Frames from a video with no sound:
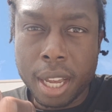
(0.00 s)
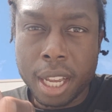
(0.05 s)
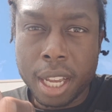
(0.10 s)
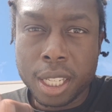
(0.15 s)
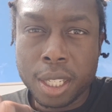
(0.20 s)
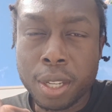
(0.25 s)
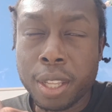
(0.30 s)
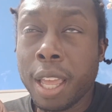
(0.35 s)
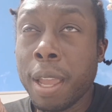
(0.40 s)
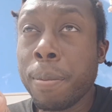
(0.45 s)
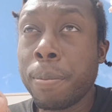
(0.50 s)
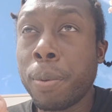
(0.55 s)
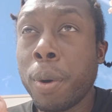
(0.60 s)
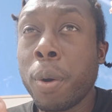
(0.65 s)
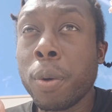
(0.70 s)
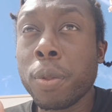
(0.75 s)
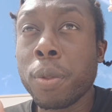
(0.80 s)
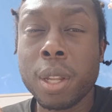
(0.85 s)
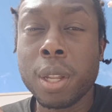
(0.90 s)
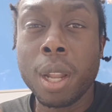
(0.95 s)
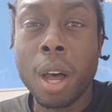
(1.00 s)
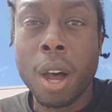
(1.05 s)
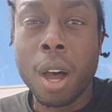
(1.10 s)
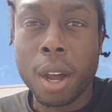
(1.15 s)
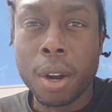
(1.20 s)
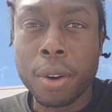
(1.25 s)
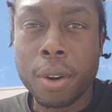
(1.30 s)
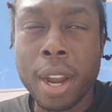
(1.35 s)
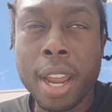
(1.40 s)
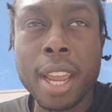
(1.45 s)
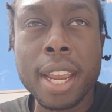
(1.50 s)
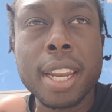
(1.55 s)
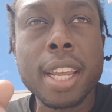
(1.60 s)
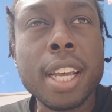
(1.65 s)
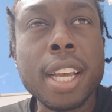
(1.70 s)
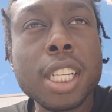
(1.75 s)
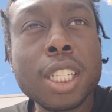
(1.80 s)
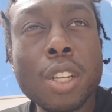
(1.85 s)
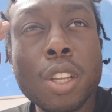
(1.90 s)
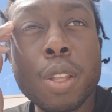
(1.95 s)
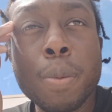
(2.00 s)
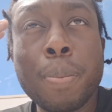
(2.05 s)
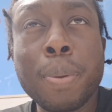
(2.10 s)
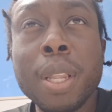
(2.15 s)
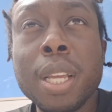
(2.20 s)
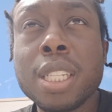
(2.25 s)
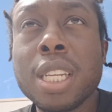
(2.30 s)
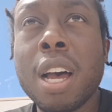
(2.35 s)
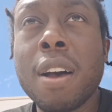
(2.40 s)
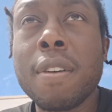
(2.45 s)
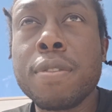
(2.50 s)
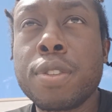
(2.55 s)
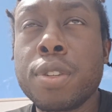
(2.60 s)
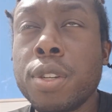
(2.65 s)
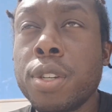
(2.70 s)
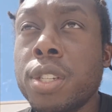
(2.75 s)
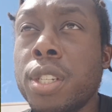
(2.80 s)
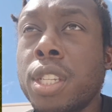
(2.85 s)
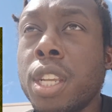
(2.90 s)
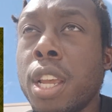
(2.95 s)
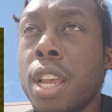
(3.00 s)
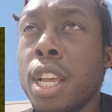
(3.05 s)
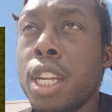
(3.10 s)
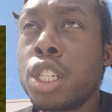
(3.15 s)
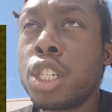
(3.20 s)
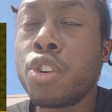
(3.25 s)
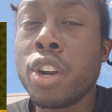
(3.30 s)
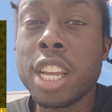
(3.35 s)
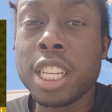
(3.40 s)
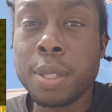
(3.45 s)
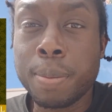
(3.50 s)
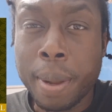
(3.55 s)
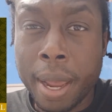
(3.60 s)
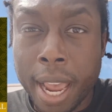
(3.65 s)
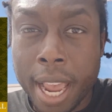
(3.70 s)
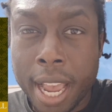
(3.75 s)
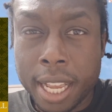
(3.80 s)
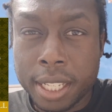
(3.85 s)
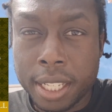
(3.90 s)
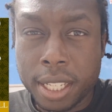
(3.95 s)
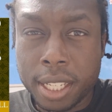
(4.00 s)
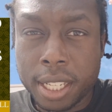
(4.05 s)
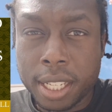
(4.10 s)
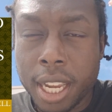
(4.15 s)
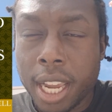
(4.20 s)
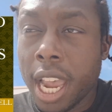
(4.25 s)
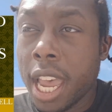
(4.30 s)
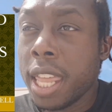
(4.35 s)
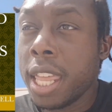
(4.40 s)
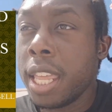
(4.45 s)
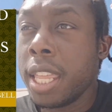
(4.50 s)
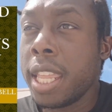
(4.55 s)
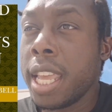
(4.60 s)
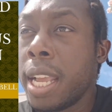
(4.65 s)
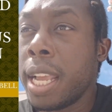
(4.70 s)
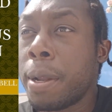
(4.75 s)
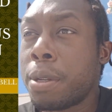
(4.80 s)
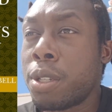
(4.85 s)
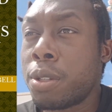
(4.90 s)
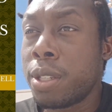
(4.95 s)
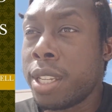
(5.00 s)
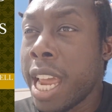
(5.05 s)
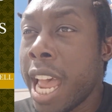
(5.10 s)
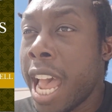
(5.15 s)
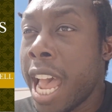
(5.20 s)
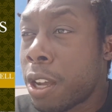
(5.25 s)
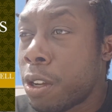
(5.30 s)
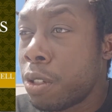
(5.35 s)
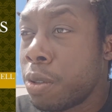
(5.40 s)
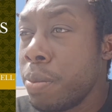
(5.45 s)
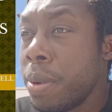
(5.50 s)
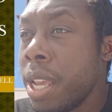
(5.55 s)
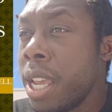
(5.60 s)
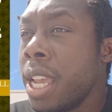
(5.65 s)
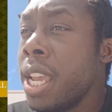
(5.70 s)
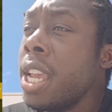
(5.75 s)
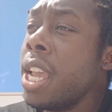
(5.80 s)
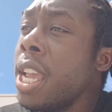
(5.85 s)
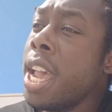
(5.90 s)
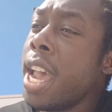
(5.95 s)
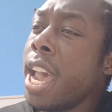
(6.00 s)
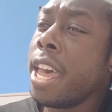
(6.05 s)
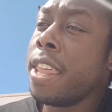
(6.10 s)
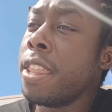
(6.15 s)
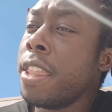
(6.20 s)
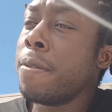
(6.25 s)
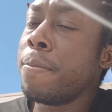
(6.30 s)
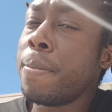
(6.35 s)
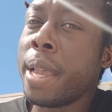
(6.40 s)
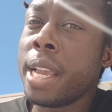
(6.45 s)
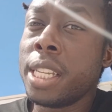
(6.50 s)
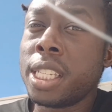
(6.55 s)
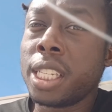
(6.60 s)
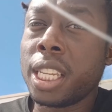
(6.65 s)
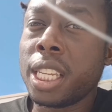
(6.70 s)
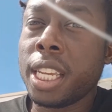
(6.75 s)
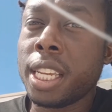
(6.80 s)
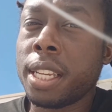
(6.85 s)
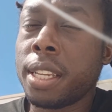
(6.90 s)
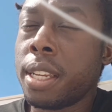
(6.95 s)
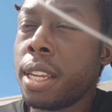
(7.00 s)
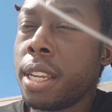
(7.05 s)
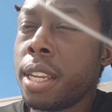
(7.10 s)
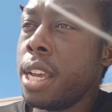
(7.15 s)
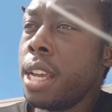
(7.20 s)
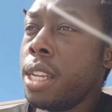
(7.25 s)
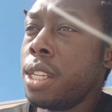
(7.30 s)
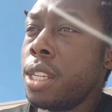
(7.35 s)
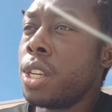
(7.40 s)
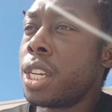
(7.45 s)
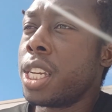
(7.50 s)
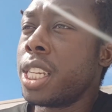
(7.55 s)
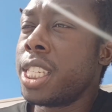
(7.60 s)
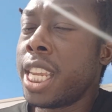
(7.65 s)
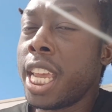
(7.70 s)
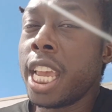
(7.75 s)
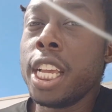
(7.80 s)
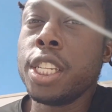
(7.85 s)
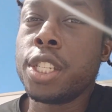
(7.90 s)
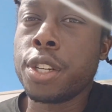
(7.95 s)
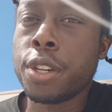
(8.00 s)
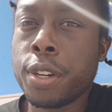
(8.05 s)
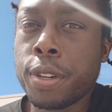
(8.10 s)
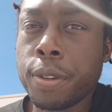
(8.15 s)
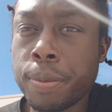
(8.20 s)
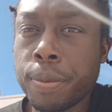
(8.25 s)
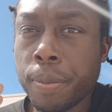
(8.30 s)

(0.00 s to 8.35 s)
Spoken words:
So they broke the law, right? So the police officers trespassed, and then they tackled me, and they basically took a taser